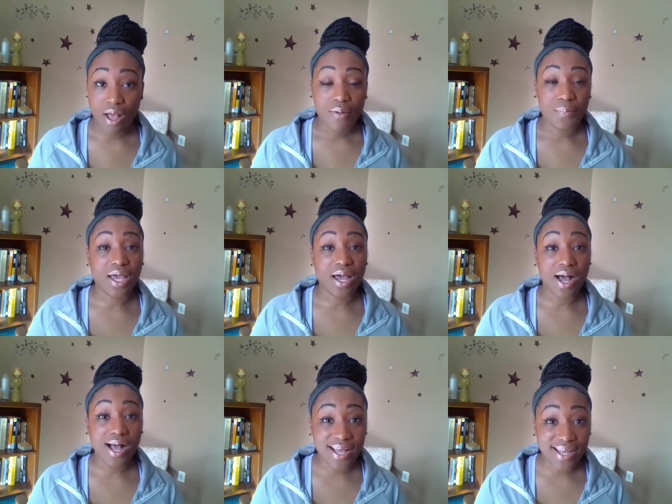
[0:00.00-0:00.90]

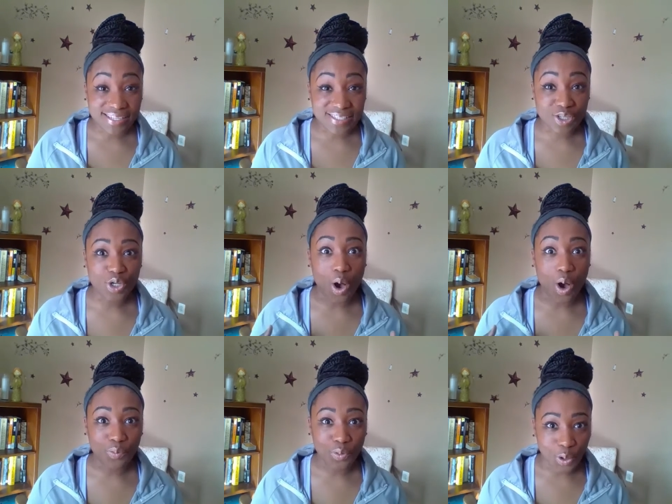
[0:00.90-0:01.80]
Because
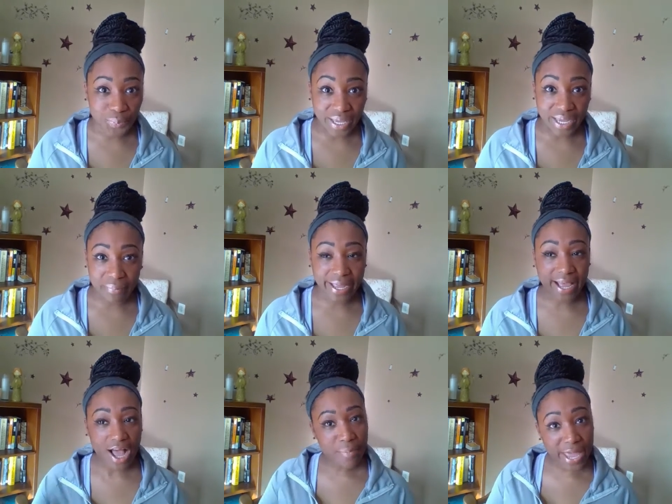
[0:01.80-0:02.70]
y'all know me, I'm
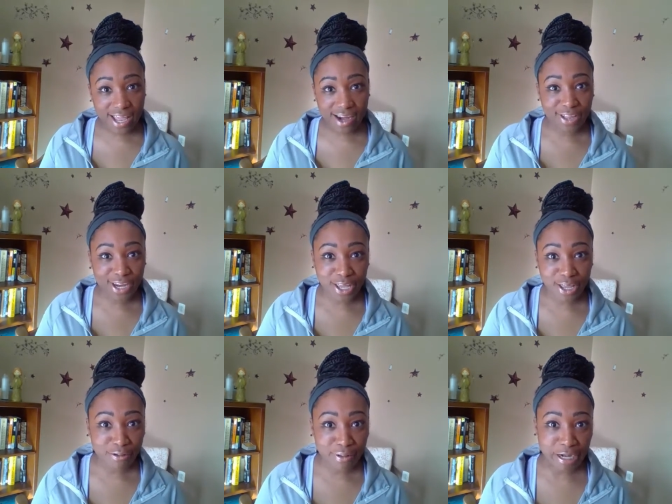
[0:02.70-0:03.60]
like, I'm making a
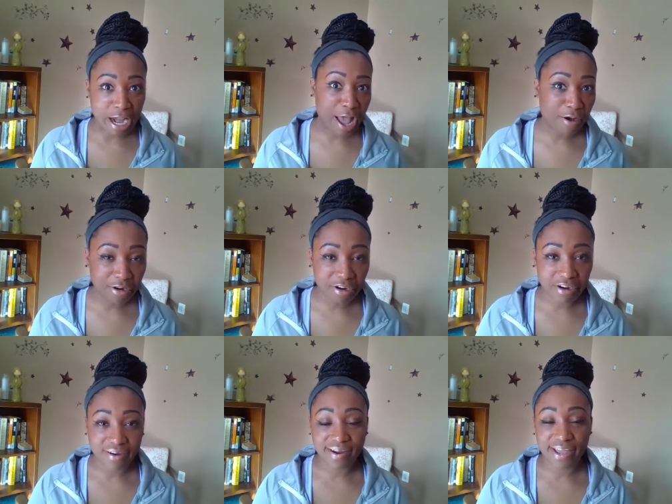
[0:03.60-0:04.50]
video in an hour
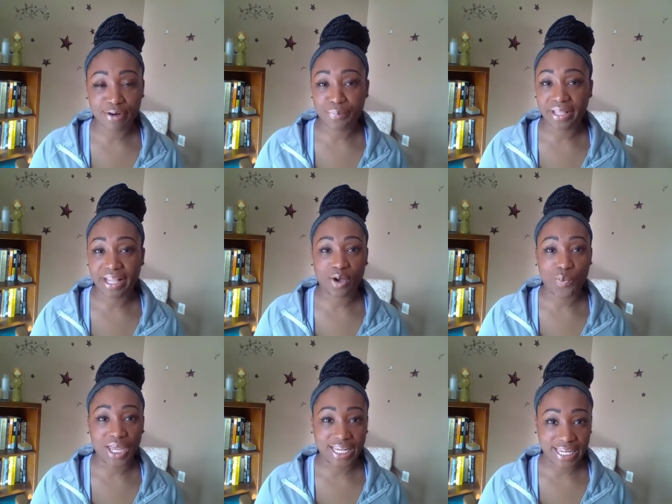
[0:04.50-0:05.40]
and it'll be like a
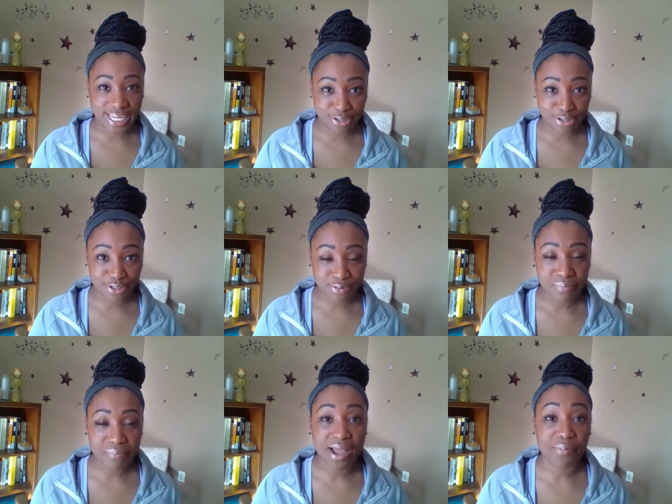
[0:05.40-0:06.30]
week later.
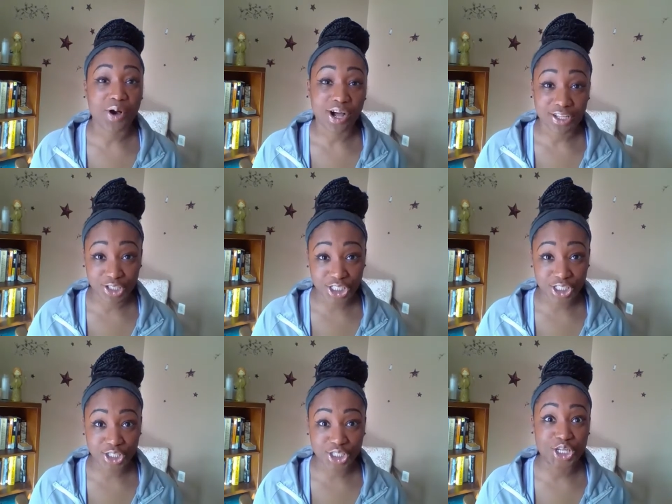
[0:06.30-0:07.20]
My
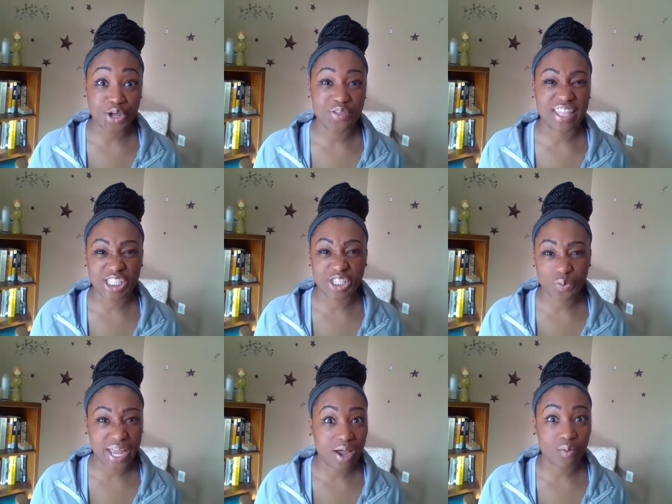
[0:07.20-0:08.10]
apologies, just know that that's the
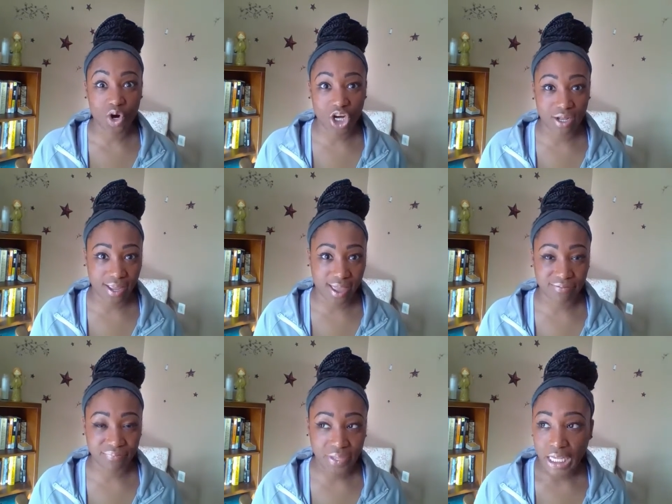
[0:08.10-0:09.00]
way I work, okay?
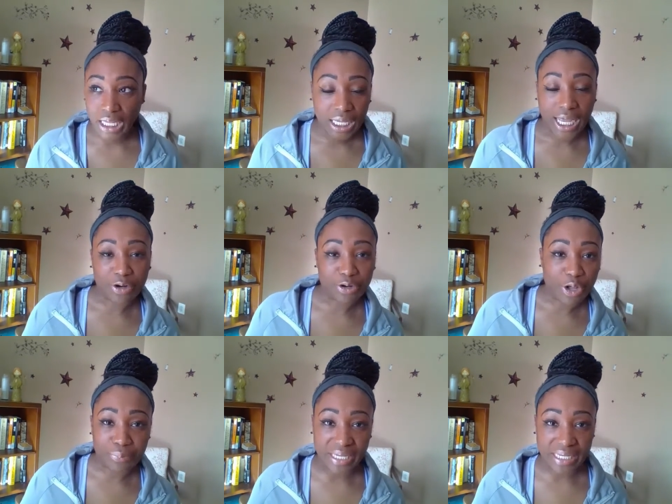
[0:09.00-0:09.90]
I don't know,
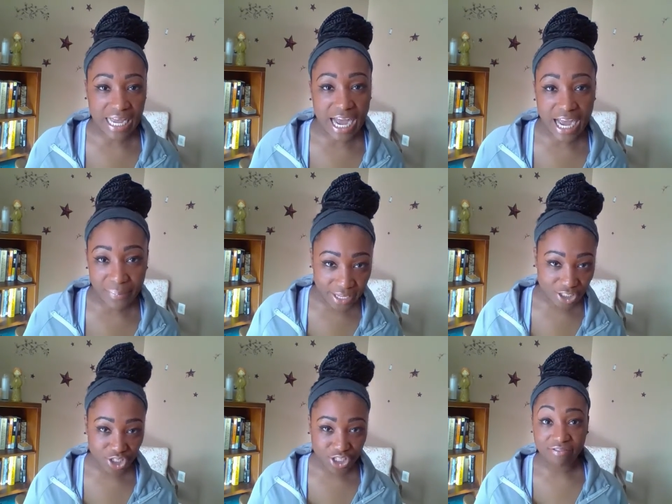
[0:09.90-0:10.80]
me and timing
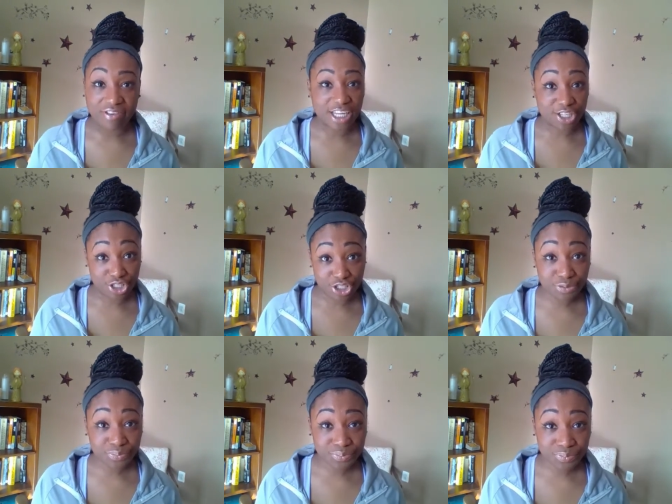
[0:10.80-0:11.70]
just have an issue.